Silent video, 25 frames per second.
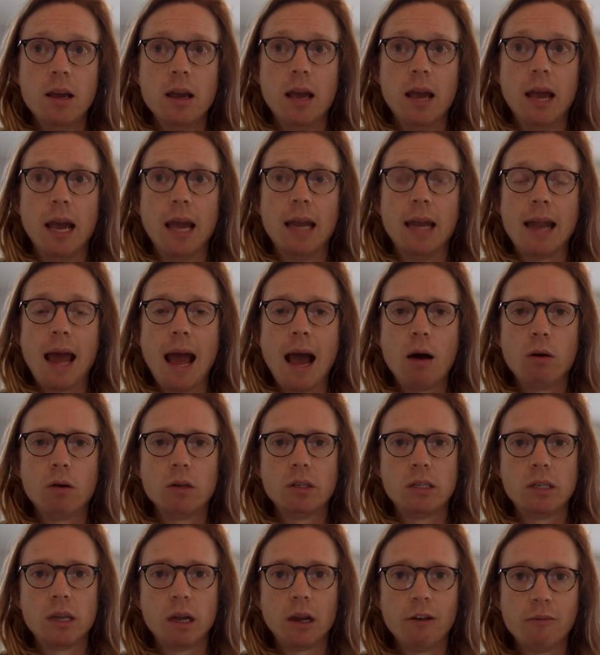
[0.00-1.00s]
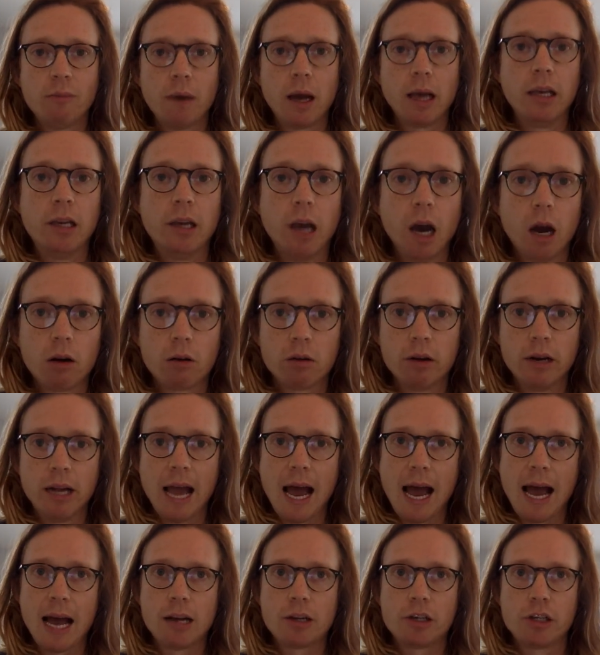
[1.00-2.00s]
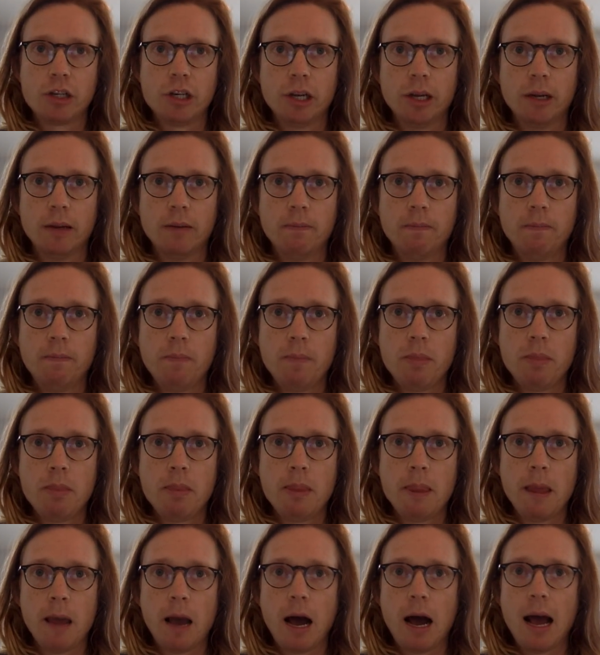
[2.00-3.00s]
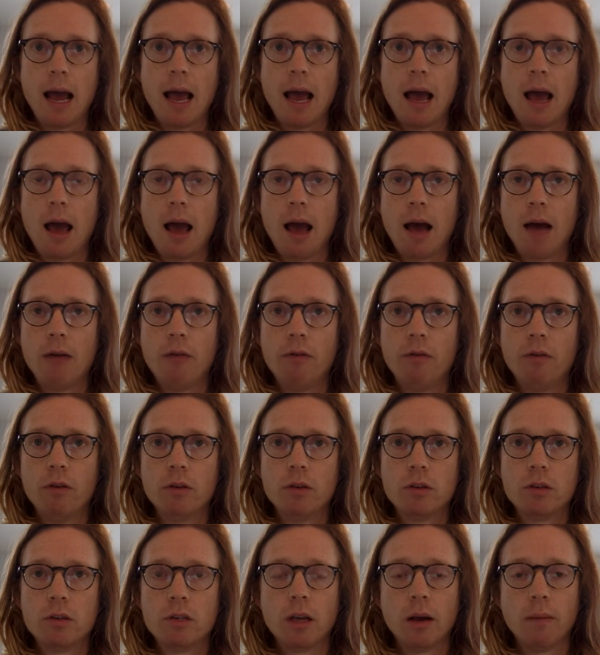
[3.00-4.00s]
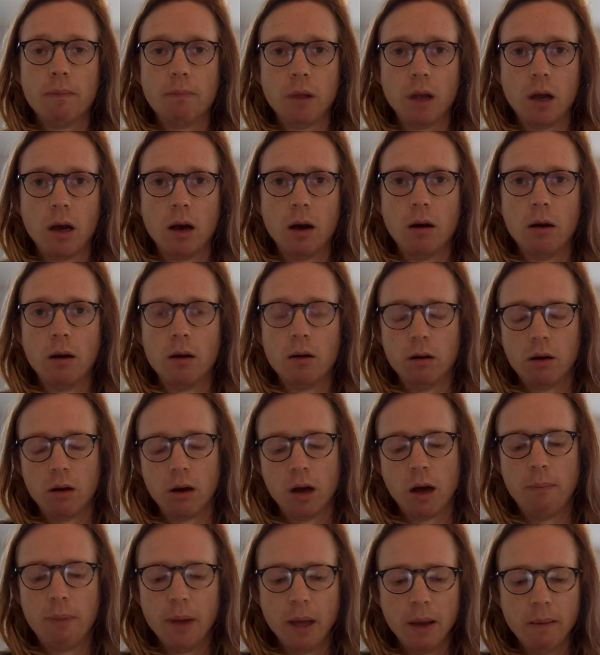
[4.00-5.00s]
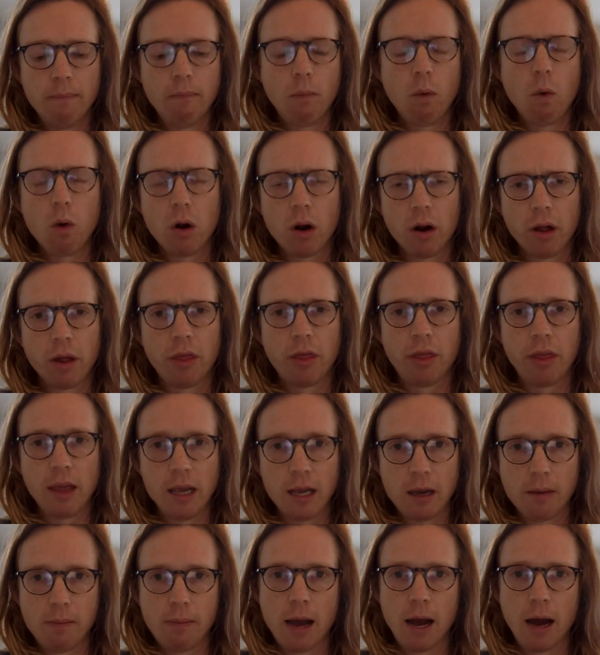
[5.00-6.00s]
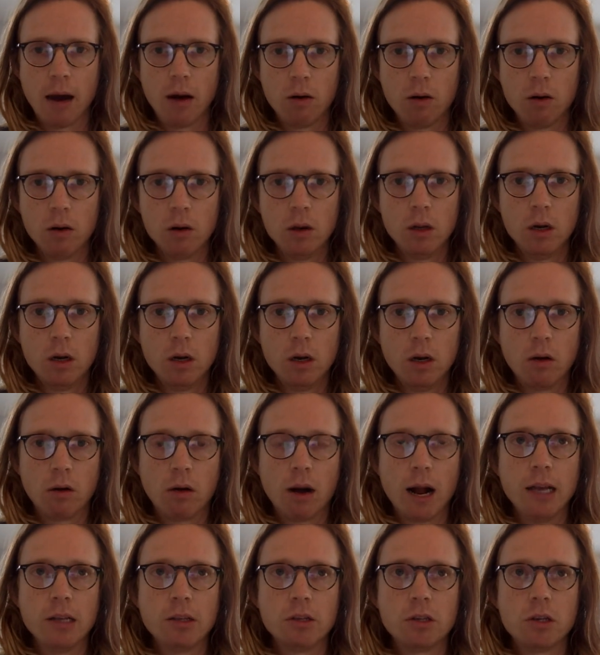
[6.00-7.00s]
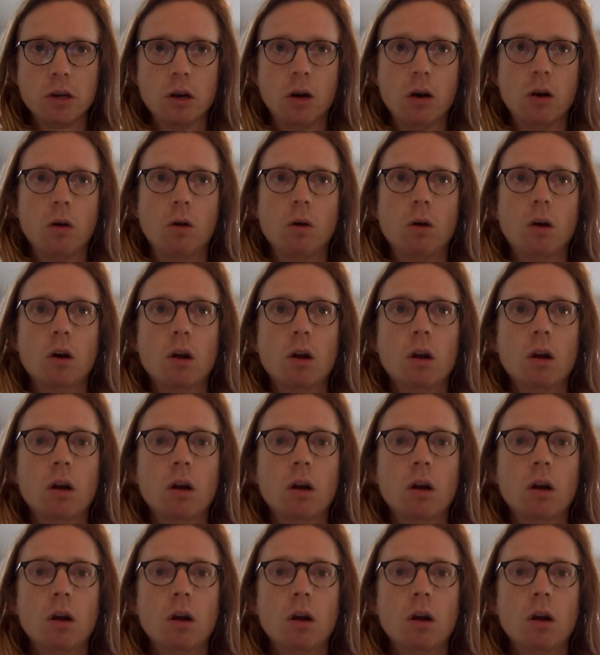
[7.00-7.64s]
and now instead of my gut reaction, I have a bit more to think about, right? So